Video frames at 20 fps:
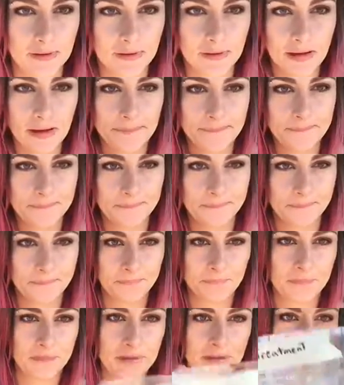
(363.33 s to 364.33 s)
okay?
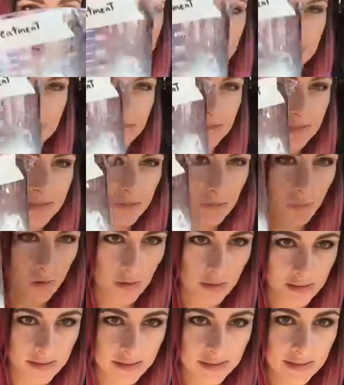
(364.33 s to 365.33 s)
This
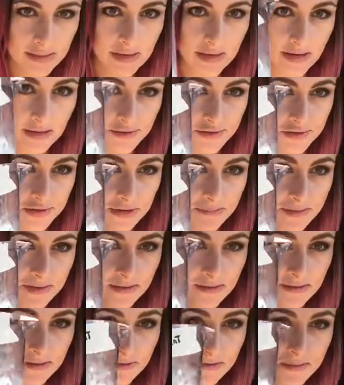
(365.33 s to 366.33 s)
was our
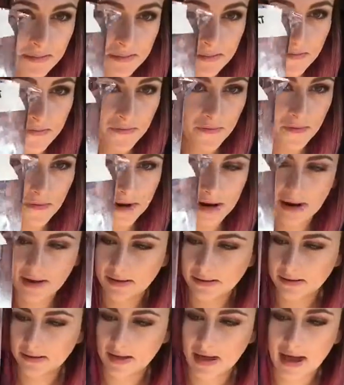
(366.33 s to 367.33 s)
treatment before
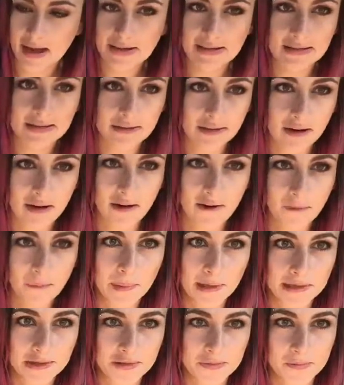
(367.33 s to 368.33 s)
I added a whole
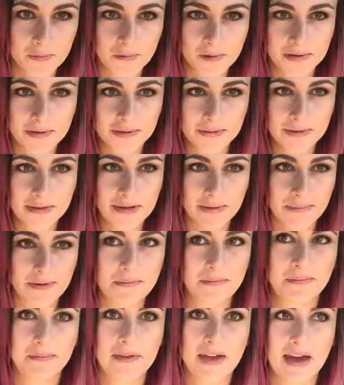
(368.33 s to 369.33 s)
bunch of water to it. I
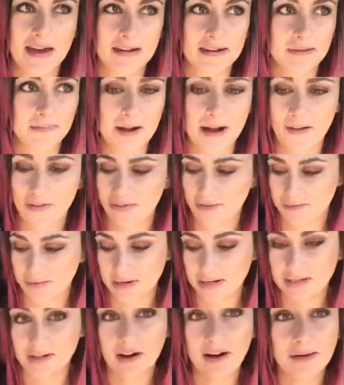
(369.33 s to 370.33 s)
probably added about
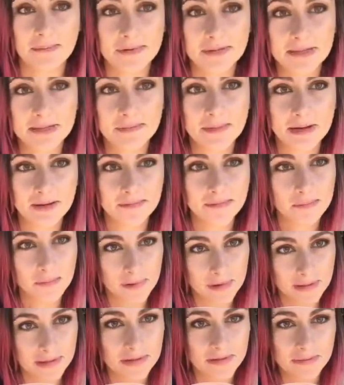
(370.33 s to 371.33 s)
3 times the amount of
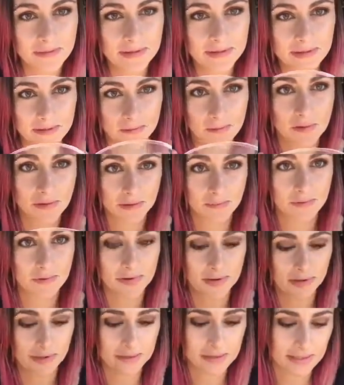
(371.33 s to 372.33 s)
water to it to what the
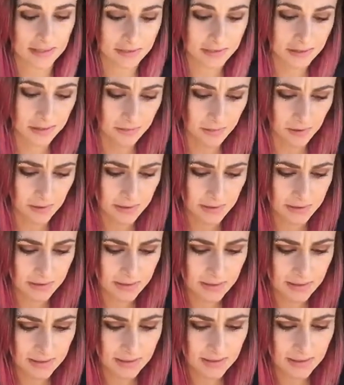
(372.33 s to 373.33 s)
product actually was.